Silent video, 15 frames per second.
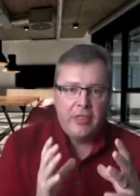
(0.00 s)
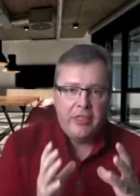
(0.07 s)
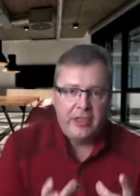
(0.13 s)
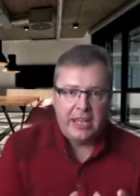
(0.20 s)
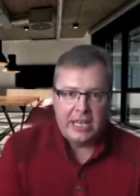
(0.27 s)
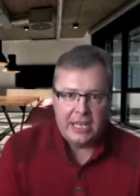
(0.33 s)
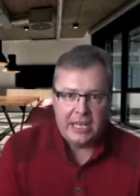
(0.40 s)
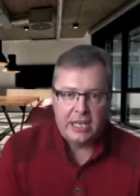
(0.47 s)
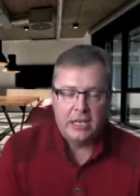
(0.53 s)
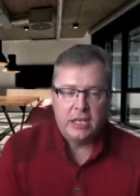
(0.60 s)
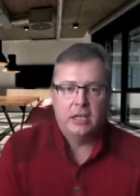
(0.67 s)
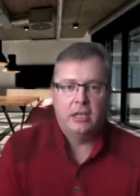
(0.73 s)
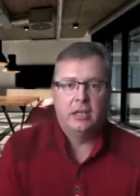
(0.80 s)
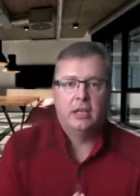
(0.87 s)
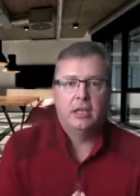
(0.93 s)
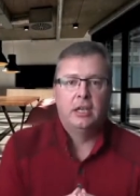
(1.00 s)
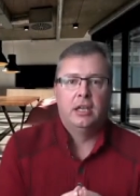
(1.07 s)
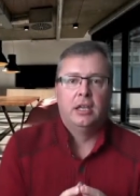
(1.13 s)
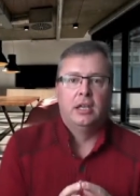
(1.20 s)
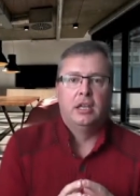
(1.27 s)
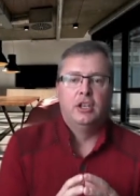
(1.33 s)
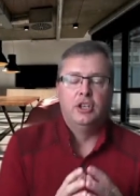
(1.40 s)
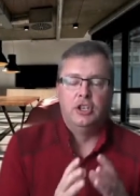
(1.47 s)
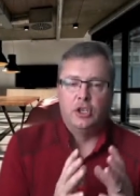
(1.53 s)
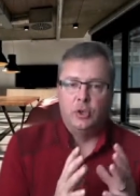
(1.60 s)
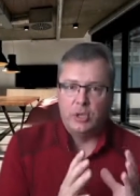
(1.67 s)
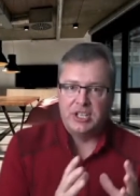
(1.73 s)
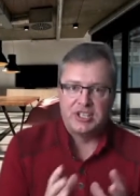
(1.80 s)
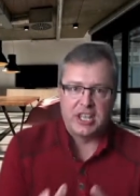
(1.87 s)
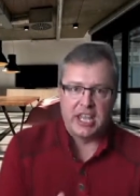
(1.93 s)
then do we
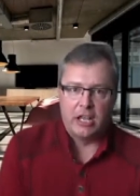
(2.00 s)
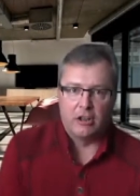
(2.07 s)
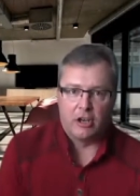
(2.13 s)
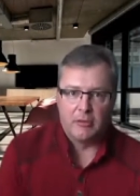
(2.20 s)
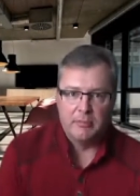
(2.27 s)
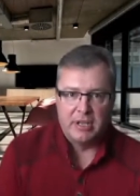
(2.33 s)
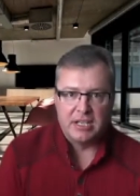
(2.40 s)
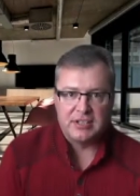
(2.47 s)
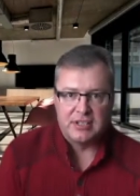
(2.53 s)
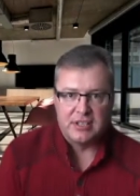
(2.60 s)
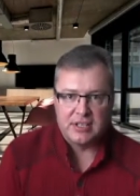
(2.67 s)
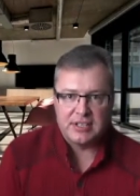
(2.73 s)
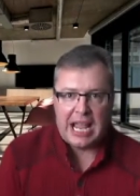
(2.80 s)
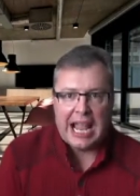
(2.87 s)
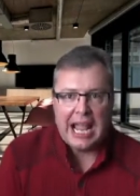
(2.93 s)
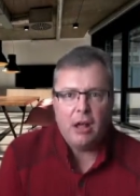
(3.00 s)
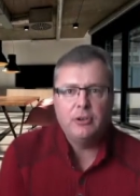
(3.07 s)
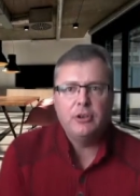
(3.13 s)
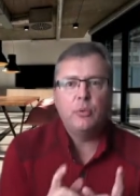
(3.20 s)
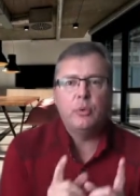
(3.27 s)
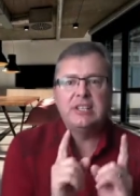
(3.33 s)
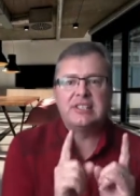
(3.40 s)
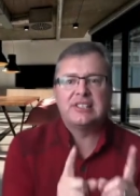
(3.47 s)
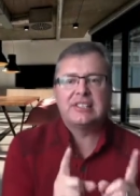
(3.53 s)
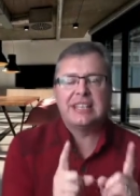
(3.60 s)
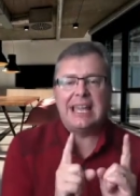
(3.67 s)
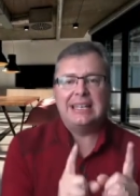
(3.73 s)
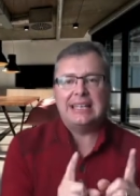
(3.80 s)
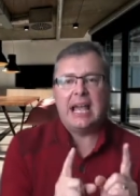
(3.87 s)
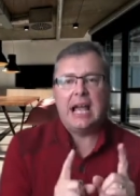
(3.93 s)
scale our business? How do we set
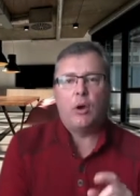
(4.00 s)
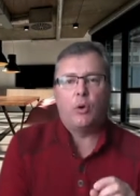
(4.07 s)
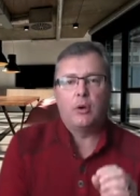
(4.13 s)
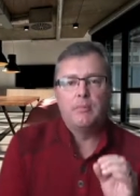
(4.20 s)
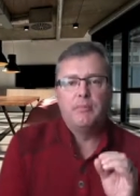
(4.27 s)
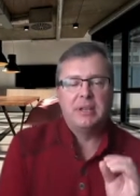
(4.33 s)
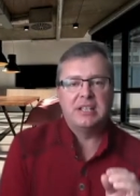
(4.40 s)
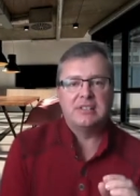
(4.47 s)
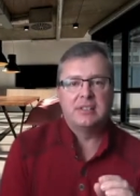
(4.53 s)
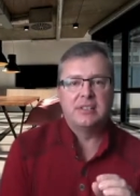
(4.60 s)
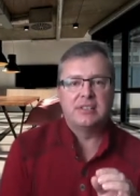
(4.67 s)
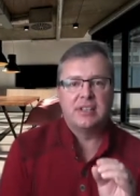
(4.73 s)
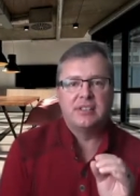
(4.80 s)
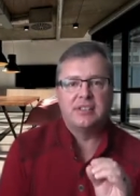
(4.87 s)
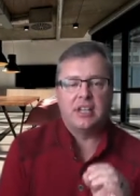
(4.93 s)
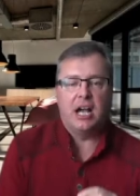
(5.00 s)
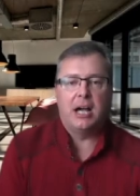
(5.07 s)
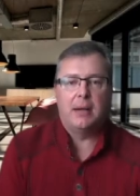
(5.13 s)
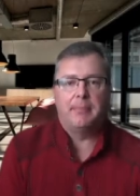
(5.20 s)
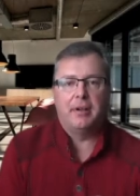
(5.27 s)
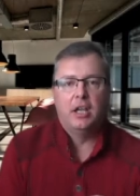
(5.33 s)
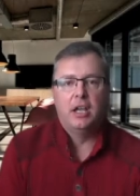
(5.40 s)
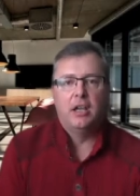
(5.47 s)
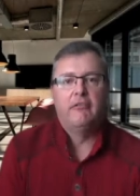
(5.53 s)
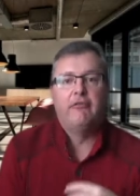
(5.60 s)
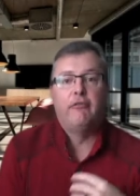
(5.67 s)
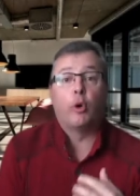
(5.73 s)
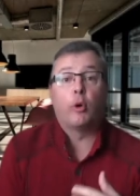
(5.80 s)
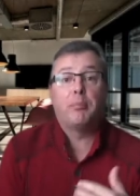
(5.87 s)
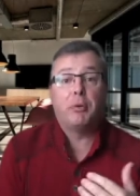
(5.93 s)
our businesses up for
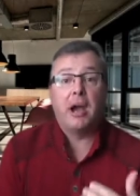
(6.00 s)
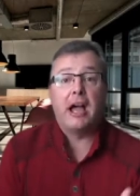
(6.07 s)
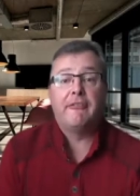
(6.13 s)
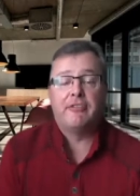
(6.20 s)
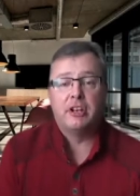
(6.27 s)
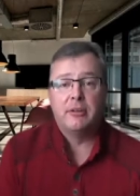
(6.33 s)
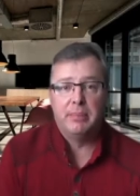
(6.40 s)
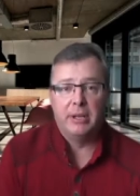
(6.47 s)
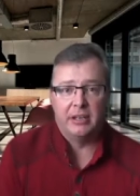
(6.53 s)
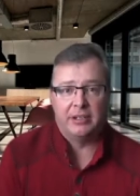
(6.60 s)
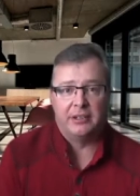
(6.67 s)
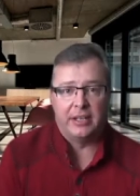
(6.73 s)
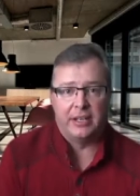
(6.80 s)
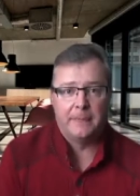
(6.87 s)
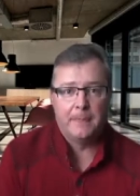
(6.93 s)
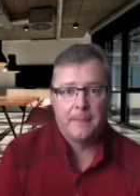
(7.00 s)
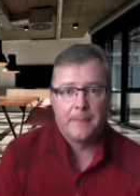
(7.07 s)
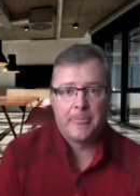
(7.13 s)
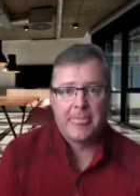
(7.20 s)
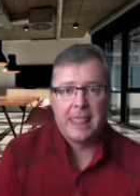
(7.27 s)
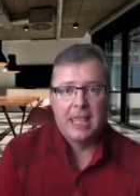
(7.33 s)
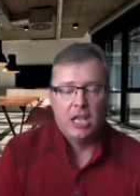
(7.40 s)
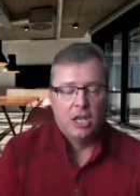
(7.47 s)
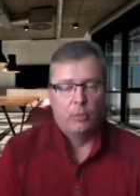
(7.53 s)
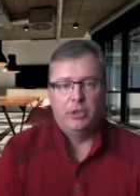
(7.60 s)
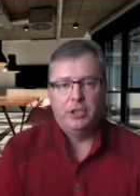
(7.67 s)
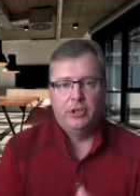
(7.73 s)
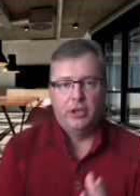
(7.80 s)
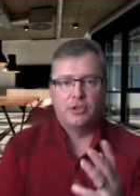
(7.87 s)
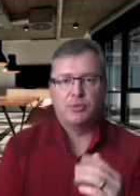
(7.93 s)
profitability? Well, you
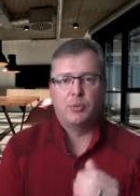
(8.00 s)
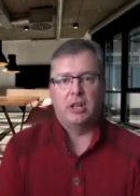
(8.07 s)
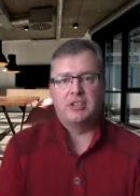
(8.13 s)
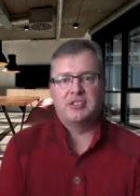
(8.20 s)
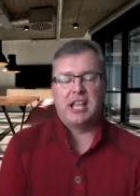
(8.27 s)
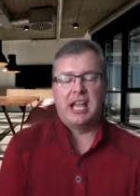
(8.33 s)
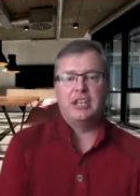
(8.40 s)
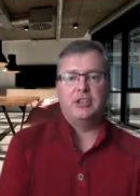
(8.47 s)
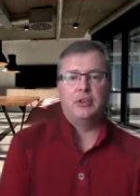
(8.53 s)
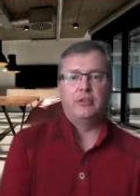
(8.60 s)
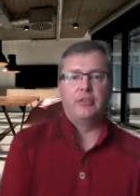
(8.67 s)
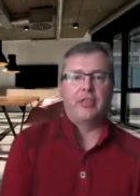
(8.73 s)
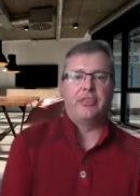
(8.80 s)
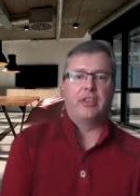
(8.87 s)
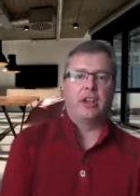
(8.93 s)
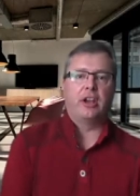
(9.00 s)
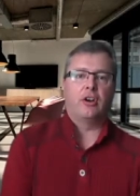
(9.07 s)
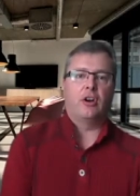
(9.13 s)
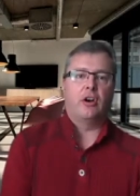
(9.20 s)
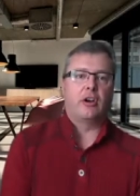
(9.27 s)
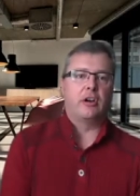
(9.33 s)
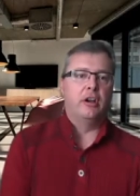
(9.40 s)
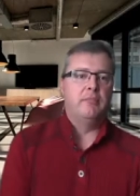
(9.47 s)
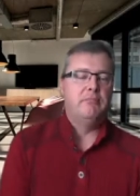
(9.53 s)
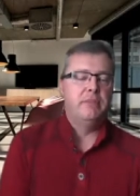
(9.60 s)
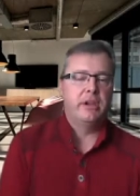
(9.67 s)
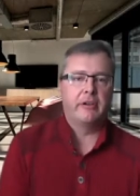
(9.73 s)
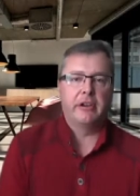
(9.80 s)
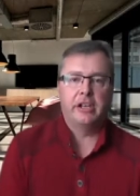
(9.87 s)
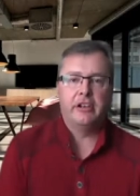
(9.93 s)
know as well as I do that there are a
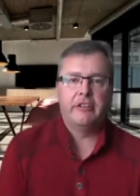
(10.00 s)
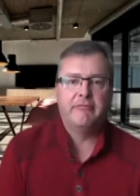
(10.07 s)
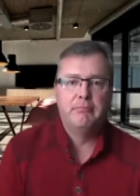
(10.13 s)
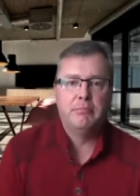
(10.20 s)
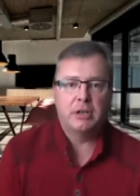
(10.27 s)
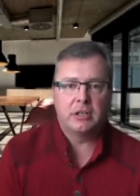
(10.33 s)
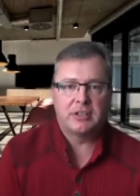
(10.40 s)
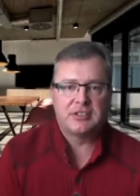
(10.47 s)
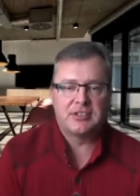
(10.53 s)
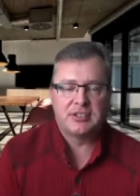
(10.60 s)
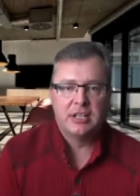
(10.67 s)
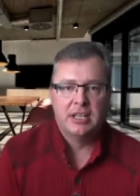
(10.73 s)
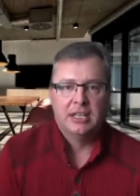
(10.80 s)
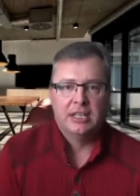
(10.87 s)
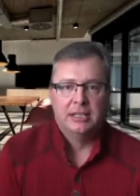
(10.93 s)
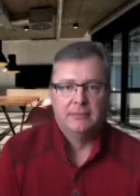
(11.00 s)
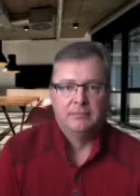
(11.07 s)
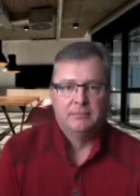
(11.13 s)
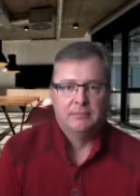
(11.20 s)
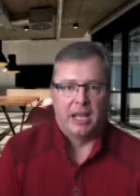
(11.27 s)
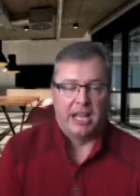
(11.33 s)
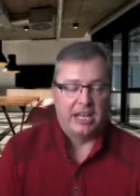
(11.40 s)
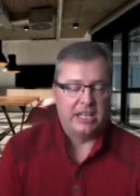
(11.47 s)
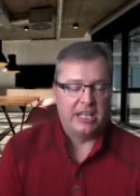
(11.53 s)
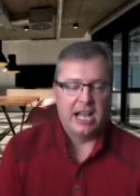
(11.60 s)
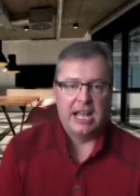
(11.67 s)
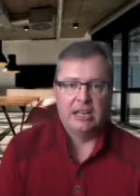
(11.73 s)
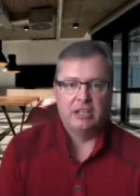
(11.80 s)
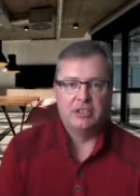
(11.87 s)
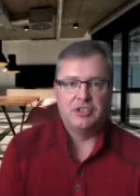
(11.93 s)
myriad of books,
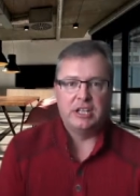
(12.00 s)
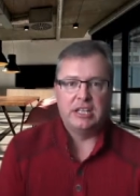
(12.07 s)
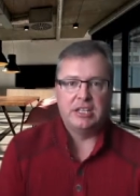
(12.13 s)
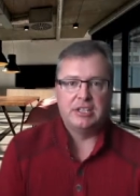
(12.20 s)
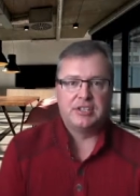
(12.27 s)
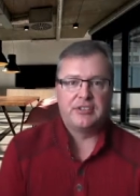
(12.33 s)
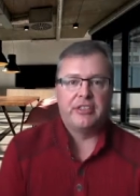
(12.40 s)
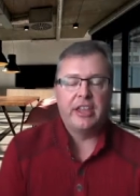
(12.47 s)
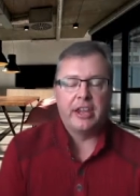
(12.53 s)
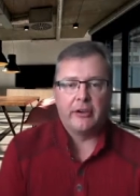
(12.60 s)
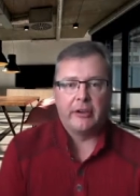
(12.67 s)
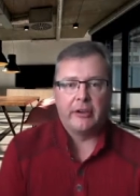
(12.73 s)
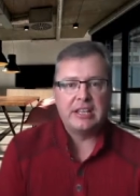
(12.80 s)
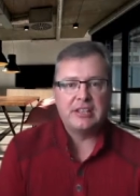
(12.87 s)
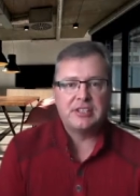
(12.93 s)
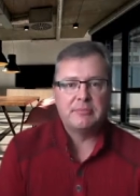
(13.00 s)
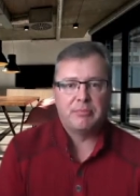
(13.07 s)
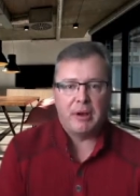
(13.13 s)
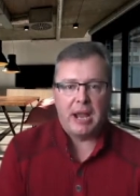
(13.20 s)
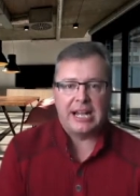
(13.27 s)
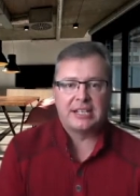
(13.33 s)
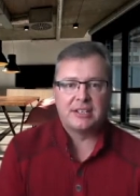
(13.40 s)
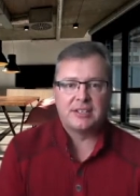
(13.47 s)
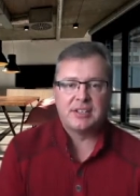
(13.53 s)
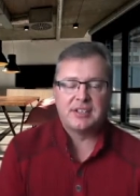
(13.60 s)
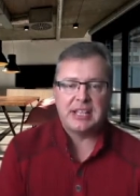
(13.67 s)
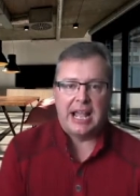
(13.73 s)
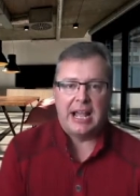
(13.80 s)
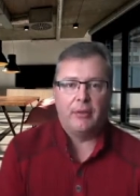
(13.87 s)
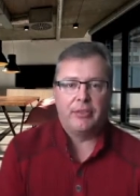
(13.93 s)
ideologies, theories, and practices
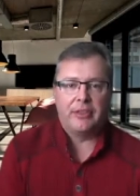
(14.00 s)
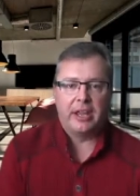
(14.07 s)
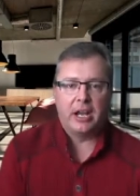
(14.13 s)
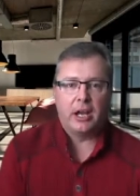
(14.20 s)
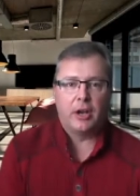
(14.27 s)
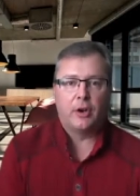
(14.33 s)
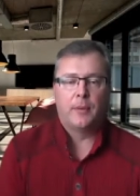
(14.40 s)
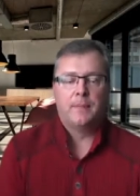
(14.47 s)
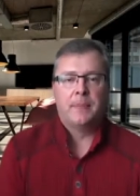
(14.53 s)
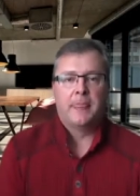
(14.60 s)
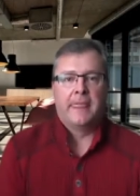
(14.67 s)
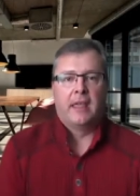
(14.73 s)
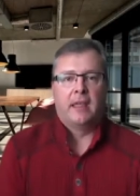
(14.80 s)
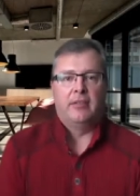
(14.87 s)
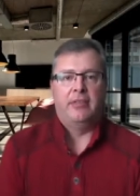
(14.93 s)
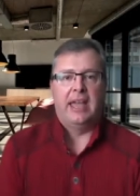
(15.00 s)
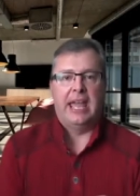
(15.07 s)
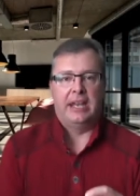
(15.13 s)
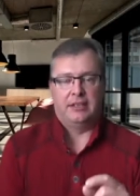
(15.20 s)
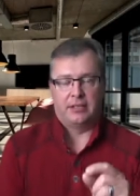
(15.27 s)
out there that